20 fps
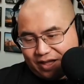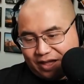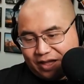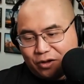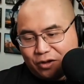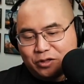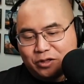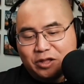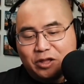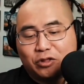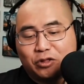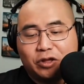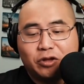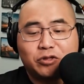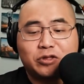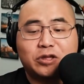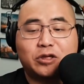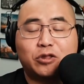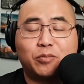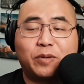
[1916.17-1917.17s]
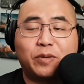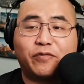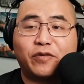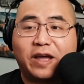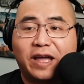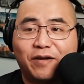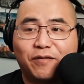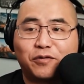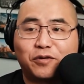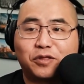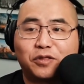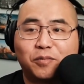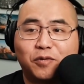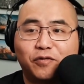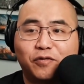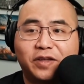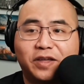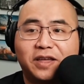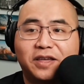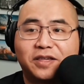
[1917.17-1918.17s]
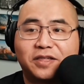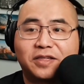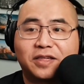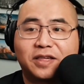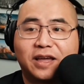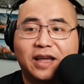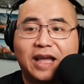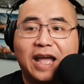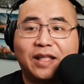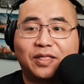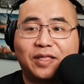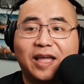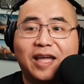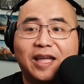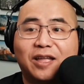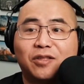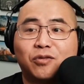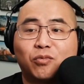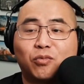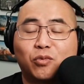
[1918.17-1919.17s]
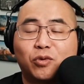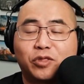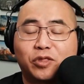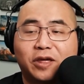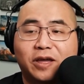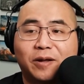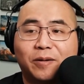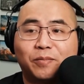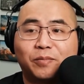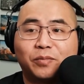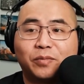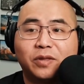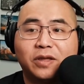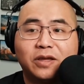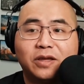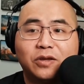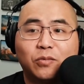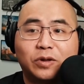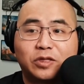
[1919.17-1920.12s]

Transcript: Here's another beef I have with the movie is at the end with when